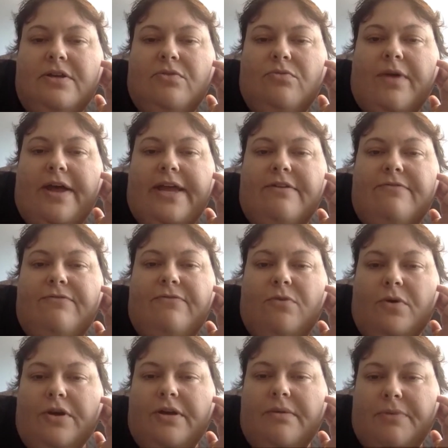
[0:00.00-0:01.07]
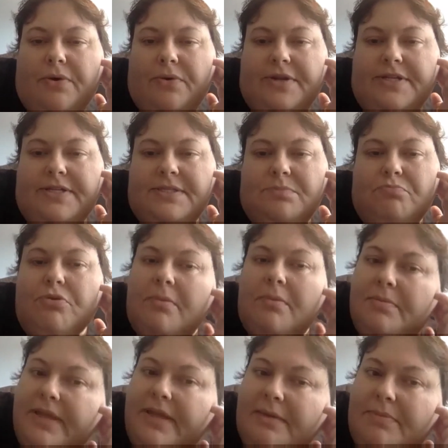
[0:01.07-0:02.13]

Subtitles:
Write 4 components, probably,